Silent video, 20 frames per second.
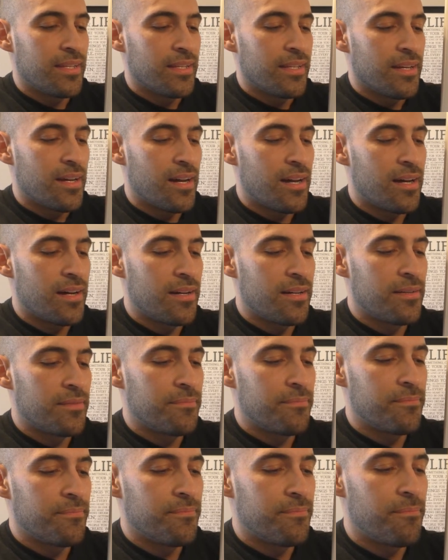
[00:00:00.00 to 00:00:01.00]

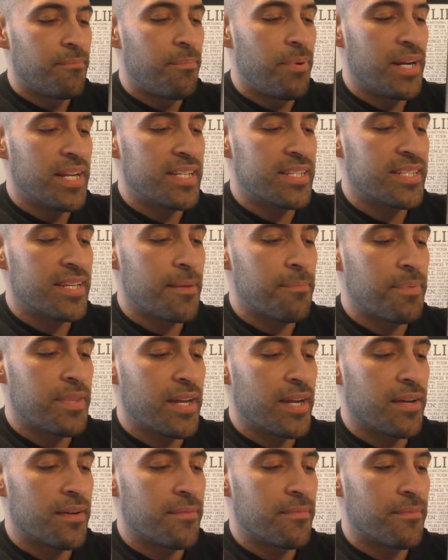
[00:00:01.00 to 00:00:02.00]
But it's up
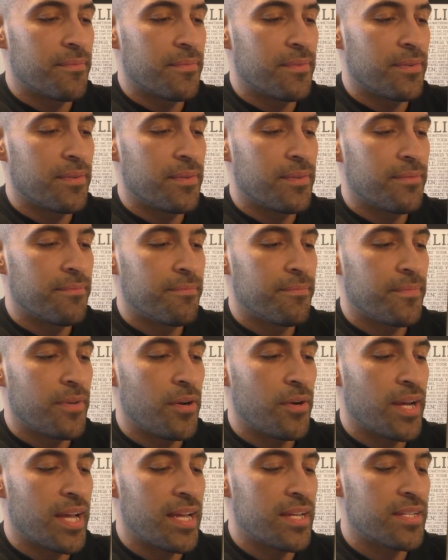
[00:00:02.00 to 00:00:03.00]
there.
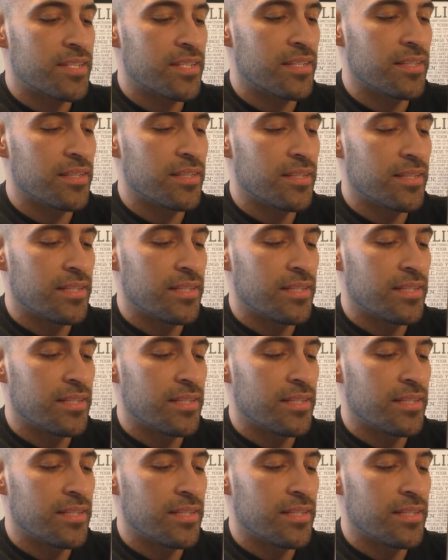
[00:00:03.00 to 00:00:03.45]
Okay, so